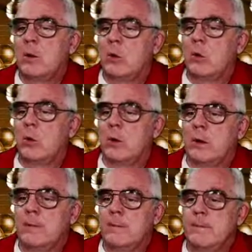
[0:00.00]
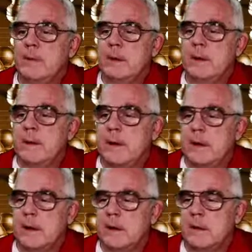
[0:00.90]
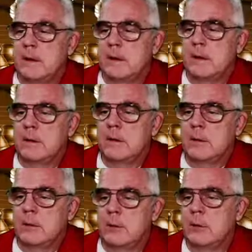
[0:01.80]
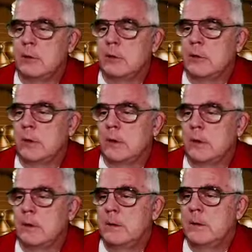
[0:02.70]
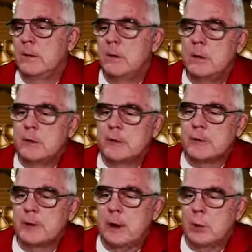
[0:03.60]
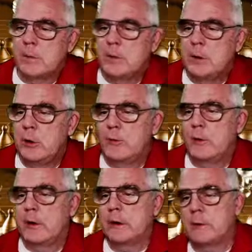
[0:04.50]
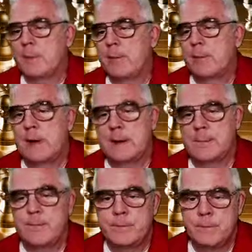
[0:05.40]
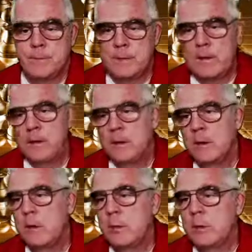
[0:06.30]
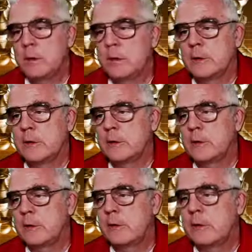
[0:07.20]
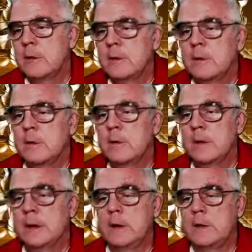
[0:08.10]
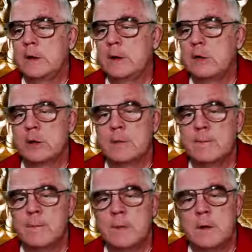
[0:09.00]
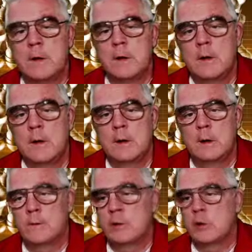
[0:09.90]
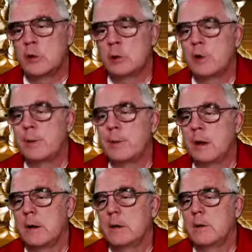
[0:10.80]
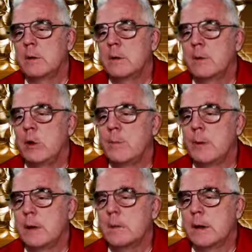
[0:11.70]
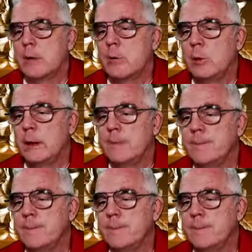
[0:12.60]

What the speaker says: or it can turn into a slower maneuvering type of game, which is the intention of the Juco piano opening, by the way.